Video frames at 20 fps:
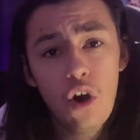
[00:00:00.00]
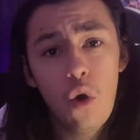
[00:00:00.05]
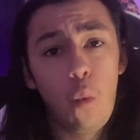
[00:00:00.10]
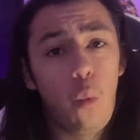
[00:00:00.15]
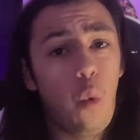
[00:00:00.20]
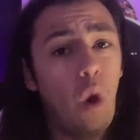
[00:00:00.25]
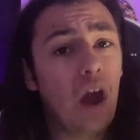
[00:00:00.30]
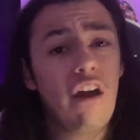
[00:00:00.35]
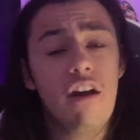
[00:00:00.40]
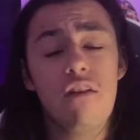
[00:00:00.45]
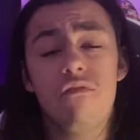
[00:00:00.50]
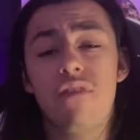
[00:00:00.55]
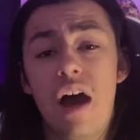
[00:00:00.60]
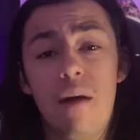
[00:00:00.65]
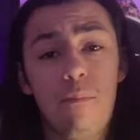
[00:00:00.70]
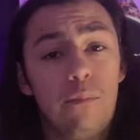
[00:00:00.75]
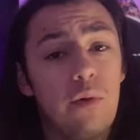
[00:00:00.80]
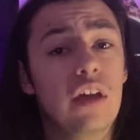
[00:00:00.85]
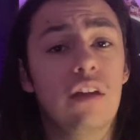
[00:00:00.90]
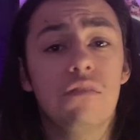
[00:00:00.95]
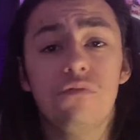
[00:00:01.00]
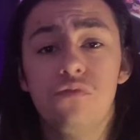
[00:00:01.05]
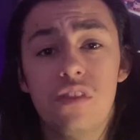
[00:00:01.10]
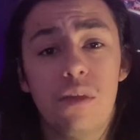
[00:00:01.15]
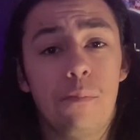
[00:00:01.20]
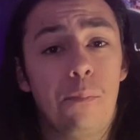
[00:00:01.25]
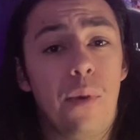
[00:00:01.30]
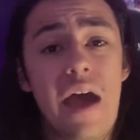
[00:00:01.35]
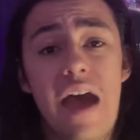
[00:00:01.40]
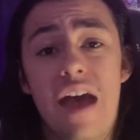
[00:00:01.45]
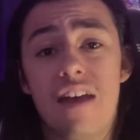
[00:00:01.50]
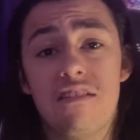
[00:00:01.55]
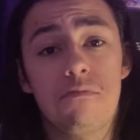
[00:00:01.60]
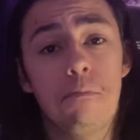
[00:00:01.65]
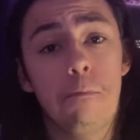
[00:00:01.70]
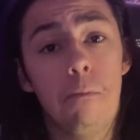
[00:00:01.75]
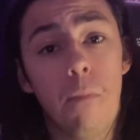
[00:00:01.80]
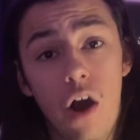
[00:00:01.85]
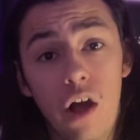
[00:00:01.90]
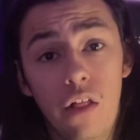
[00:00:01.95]
where have I been for the past
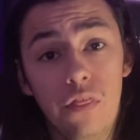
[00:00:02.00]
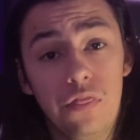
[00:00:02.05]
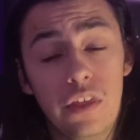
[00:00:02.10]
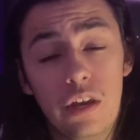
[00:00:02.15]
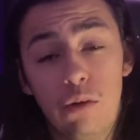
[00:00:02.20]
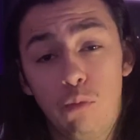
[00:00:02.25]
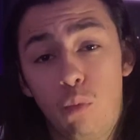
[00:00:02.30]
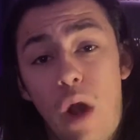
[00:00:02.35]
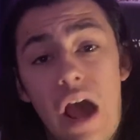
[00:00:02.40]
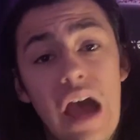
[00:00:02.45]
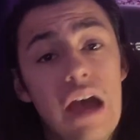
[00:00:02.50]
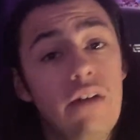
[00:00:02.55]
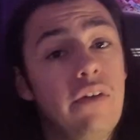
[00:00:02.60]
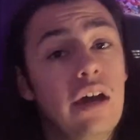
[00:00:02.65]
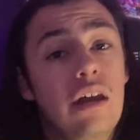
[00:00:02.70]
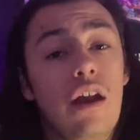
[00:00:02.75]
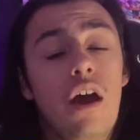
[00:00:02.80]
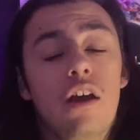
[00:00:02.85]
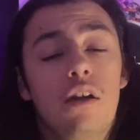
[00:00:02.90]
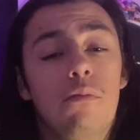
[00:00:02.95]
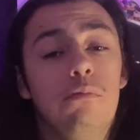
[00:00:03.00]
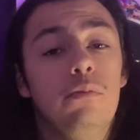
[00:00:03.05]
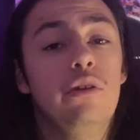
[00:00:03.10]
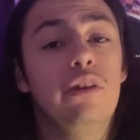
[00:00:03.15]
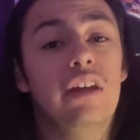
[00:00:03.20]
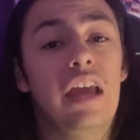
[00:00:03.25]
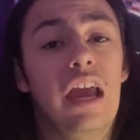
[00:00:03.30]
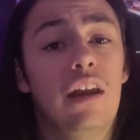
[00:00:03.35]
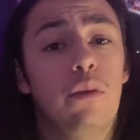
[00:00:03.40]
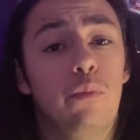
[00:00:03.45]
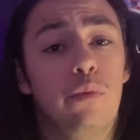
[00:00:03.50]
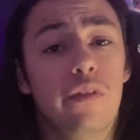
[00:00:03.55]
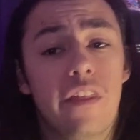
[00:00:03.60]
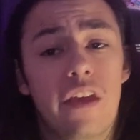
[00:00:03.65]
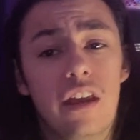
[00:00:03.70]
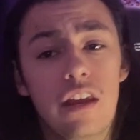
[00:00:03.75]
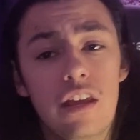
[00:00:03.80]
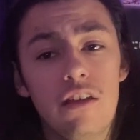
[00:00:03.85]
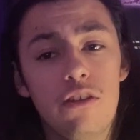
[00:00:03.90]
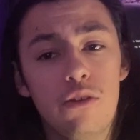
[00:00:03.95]
month, and why have I not communicated with
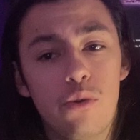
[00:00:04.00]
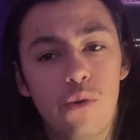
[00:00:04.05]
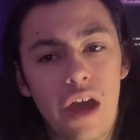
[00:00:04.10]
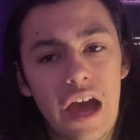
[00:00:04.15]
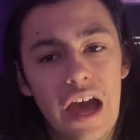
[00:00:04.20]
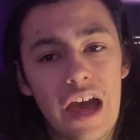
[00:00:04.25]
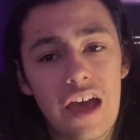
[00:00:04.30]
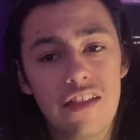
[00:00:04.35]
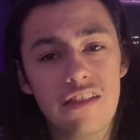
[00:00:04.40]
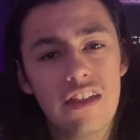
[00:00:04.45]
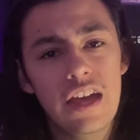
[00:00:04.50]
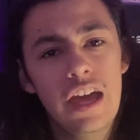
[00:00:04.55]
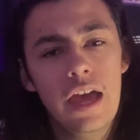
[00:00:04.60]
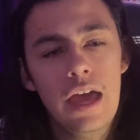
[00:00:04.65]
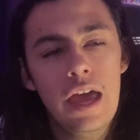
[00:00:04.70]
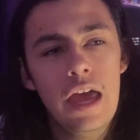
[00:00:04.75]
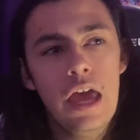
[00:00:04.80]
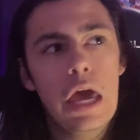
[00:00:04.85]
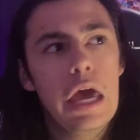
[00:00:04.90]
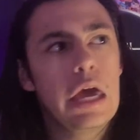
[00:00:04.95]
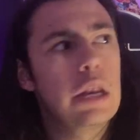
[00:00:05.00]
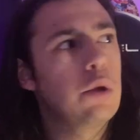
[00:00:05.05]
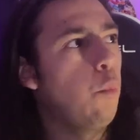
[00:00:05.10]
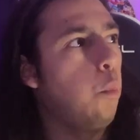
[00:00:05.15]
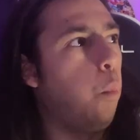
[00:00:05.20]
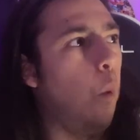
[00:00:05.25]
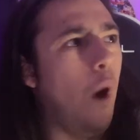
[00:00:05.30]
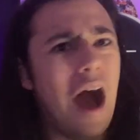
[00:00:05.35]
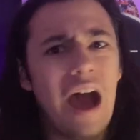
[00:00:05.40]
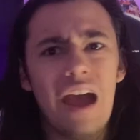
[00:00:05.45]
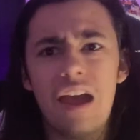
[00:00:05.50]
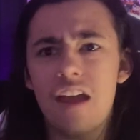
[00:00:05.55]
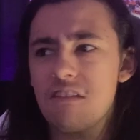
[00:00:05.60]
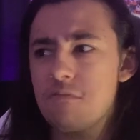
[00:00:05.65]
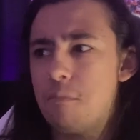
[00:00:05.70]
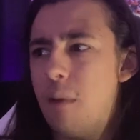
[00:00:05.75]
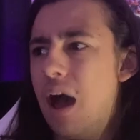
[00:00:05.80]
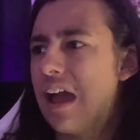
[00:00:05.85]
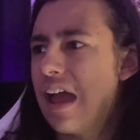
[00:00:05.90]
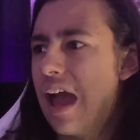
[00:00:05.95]
any of you guys, and why is
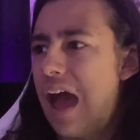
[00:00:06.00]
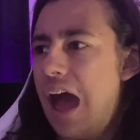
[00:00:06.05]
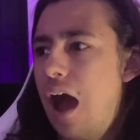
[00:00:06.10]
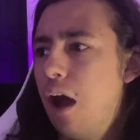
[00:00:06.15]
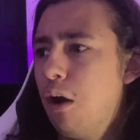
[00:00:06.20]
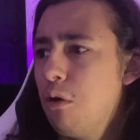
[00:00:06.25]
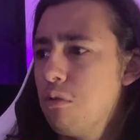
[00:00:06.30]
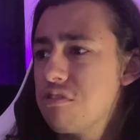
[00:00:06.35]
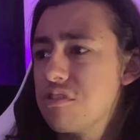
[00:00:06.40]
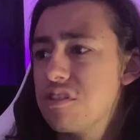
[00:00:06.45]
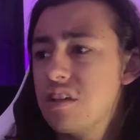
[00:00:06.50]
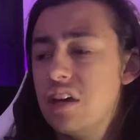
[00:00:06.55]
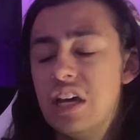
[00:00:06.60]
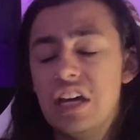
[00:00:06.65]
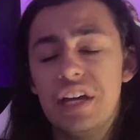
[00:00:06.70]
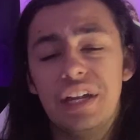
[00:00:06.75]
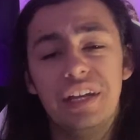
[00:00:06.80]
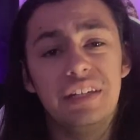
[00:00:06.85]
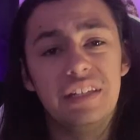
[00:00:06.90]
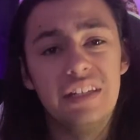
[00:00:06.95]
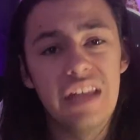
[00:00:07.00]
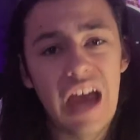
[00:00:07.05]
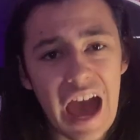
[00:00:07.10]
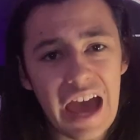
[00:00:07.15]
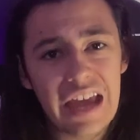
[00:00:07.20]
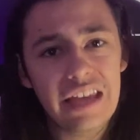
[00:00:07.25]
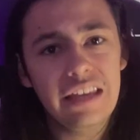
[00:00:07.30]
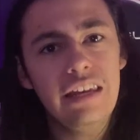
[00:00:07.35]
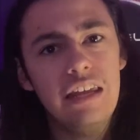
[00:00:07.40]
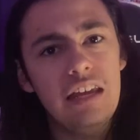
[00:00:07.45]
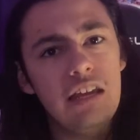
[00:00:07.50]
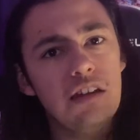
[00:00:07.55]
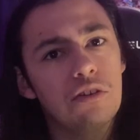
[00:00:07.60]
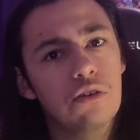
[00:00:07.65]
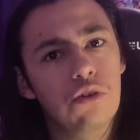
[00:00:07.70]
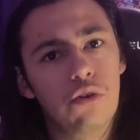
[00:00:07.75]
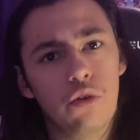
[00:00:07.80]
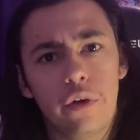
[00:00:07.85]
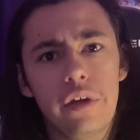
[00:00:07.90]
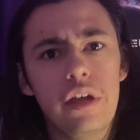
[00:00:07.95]
my house 90
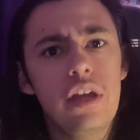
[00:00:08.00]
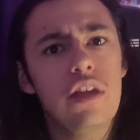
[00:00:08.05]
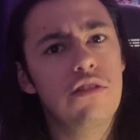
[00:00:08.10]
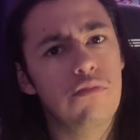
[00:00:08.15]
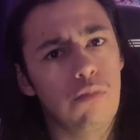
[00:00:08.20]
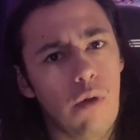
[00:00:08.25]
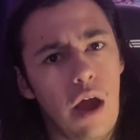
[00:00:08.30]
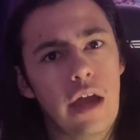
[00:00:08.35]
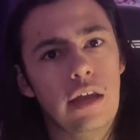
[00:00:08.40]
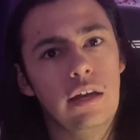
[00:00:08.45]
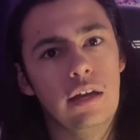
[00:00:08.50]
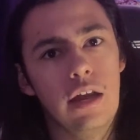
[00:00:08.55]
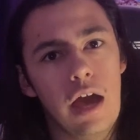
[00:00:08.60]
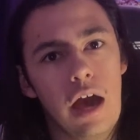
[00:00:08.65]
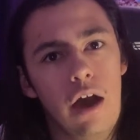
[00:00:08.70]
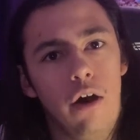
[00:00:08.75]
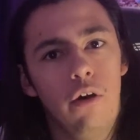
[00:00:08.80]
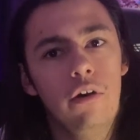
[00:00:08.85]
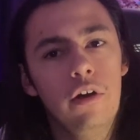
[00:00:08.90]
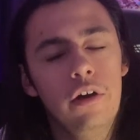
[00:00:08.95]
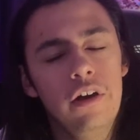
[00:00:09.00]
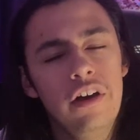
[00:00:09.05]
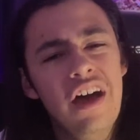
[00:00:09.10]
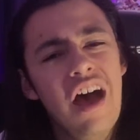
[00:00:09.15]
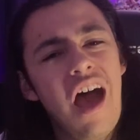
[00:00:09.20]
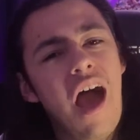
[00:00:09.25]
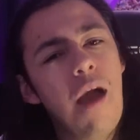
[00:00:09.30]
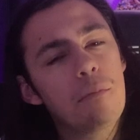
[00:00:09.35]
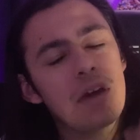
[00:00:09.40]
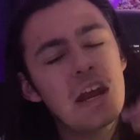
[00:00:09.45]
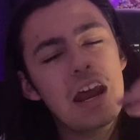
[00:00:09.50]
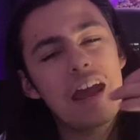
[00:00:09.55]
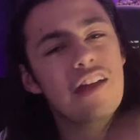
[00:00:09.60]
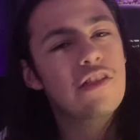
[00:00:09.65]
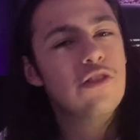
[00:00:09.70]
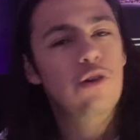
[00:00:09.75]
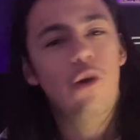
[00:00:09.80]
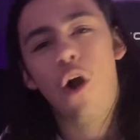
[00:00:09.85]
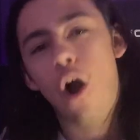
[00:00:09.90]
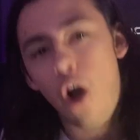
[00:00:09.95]
degrees right now? I'm going to
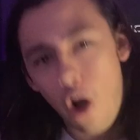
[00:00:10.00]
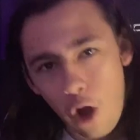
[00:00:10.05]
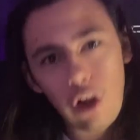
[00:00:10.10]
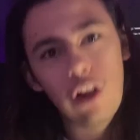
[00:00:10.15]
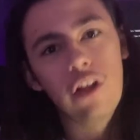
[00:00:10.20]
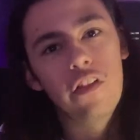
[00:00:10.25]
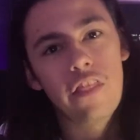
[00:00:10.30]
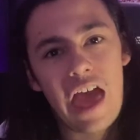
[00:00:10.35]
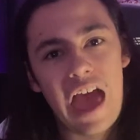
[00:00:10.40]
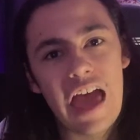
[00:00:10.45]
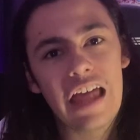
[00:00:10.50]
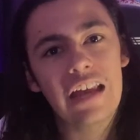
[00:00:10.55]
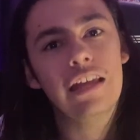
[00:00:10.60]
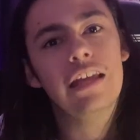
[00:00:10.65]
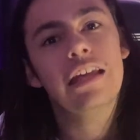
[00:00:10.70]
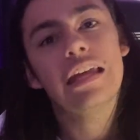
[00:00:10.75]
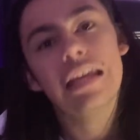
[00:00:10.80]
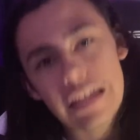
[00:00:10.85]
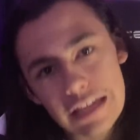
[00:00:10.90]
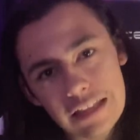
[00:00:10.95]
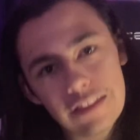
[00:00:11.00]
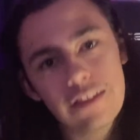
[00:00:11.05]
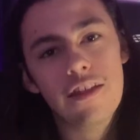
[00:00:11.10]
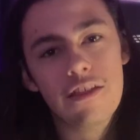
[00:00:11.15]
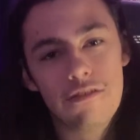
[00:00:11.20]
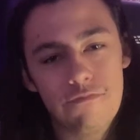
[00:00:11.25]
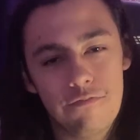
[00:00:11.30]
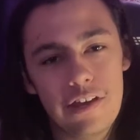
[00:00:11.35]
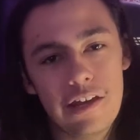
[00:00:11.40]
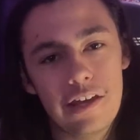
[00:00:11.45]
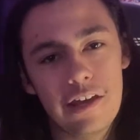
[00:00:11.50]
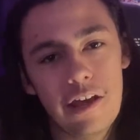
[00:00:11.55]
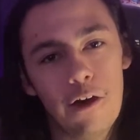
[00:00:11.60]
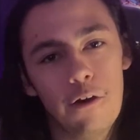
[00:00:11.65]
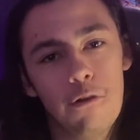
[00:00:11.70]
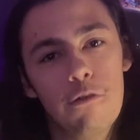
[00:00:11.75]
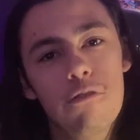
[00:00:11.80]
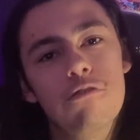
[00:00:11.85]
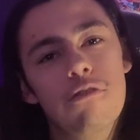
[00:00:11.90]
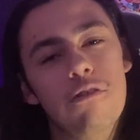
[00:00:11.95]
answer all of that in this video,
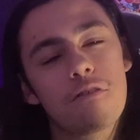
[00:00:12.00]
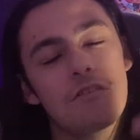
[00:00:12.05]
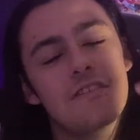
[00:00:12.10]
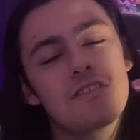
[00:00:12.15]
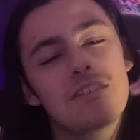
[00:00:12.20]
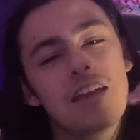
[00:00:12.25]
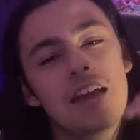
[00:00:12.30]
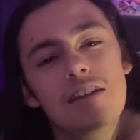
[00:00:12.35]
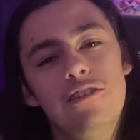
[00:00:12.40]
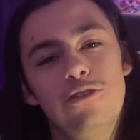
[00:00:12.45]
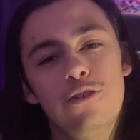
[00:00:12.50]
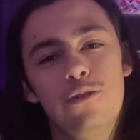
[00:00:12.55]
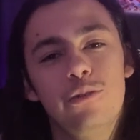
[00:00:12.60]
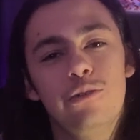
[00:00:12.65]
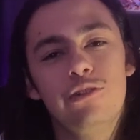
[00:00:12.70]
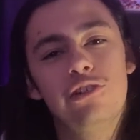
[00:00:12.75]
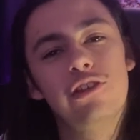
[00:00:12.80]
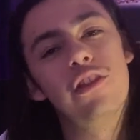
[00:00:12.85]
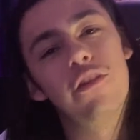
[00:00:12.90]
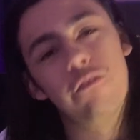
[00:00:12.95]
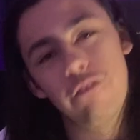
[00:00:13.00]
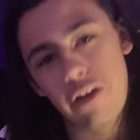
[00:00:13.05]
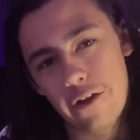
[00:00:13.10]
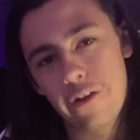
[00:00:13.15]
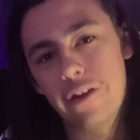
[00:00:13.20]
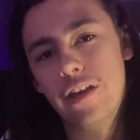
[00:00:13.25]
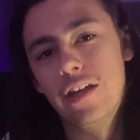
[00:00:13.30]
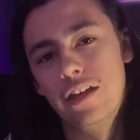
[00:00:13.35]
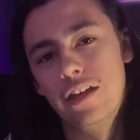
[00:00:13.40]
so stay tuned to the very